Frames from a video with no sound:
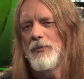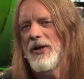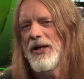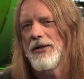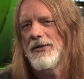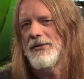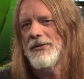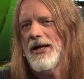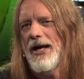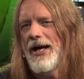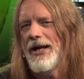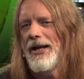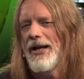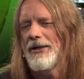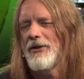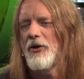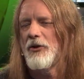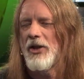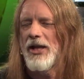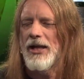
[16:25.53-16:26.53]
but I
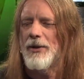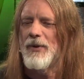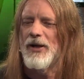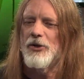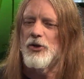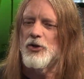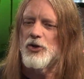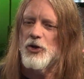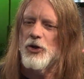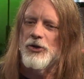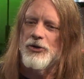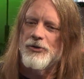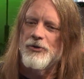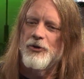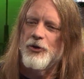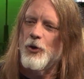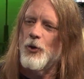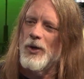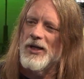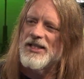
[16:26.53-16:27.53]
like to think about you should
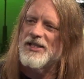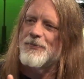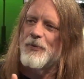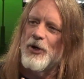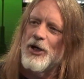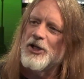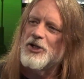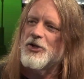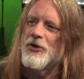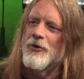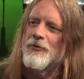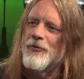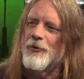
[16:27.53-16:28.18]
draw inspiration